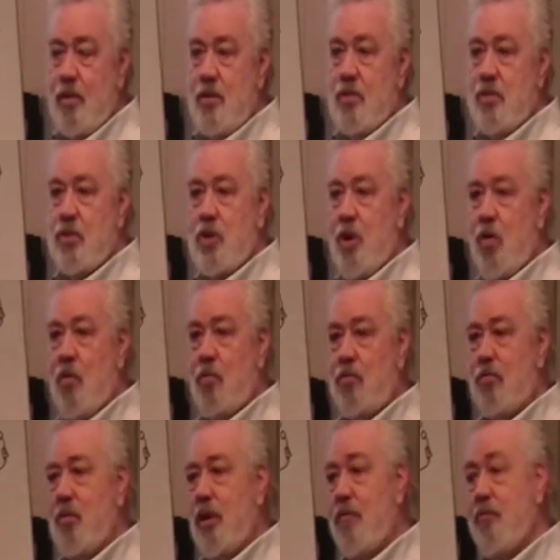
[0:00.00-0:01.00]

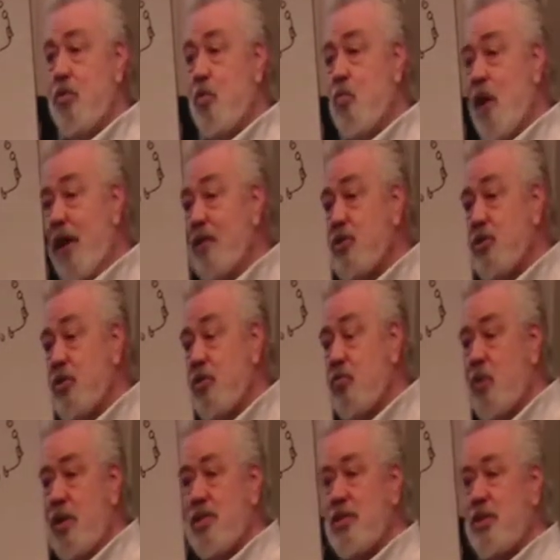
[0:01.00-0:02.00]
So, if you want to,
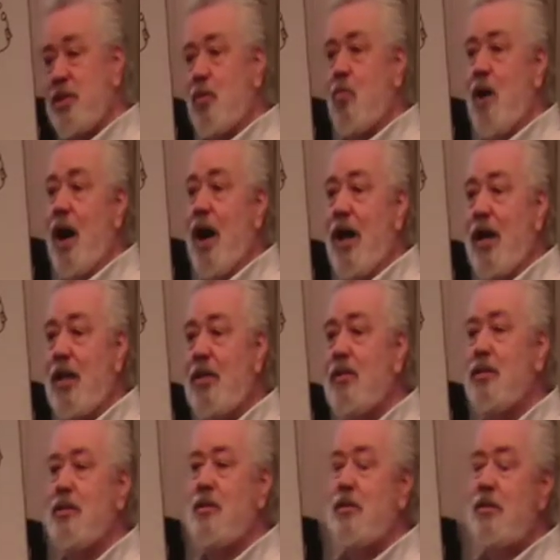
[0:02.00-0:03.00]
once in a
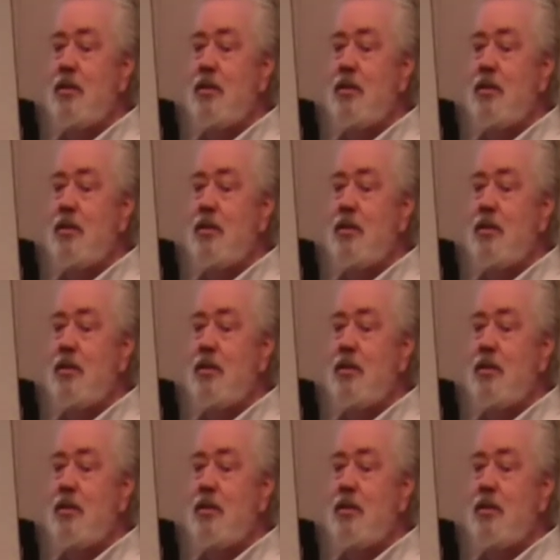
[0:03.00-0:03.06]
while,